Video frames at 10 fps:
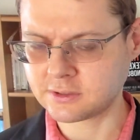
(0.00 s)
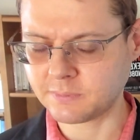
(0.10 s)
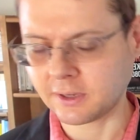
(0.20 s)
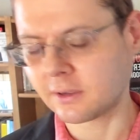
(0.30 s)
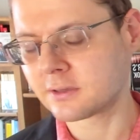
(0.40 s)

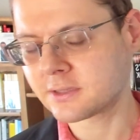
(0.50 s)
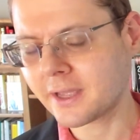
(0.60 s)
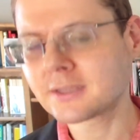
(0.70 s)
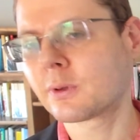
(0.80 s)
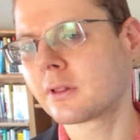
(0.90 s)
because
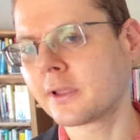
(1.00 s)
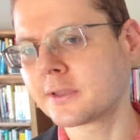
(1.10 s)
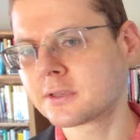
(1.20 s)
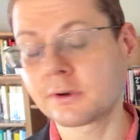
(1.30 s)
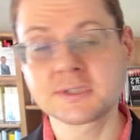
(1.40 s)
that's what
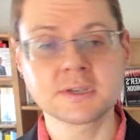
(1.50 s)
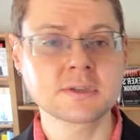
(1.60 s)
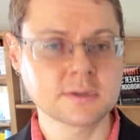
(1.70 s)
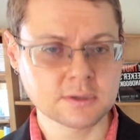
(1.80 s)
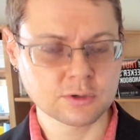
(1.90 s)
leads to
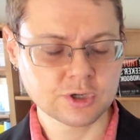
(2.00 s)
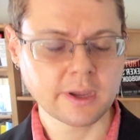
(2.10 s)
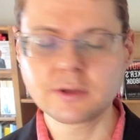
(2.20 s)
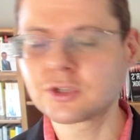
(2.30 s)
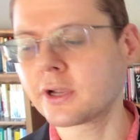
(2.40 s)
resistance to change